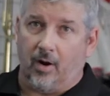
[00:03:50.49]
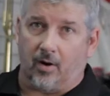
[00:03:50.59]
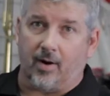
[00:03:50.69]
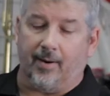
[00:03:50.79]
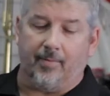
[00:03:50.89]

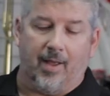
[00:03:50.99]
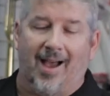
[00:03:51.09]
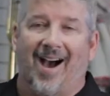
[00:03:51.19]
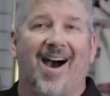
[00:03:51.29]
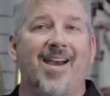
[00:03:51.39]
All right,
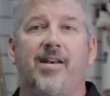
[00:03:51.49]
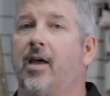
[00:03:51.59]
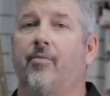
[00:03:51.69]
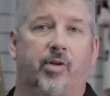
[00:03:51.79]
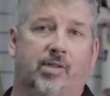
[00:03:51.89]
I
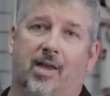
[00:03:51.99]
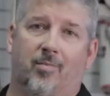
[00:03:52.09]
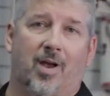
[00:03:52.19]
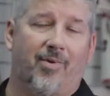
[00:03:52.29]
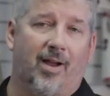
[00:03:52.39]
never
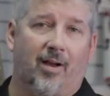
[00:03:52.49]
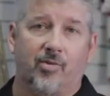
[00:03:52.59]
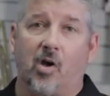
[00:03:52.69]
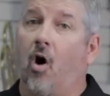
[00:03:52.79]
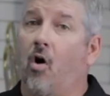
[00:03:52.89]
take my
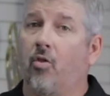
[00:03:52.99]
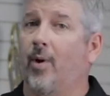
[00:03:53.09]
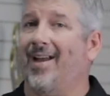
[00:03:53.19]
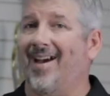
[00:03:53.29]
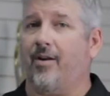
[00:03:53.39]
valves all the
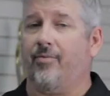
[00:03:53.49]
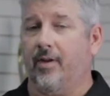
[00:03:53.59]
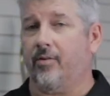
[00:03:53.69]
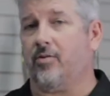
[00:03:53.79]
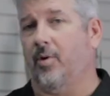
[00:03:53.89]
way out of
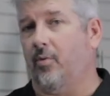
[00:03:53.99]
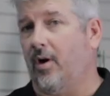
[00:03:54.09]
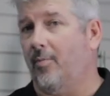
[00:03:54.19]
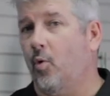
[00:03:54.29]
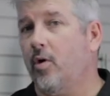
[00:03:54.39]
the instrument
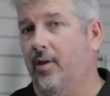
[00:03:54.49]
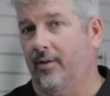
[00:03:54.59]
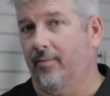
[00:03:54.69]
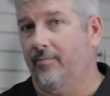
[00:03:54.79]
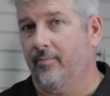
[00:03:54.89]
when I'm oiling
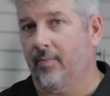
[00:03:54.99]
them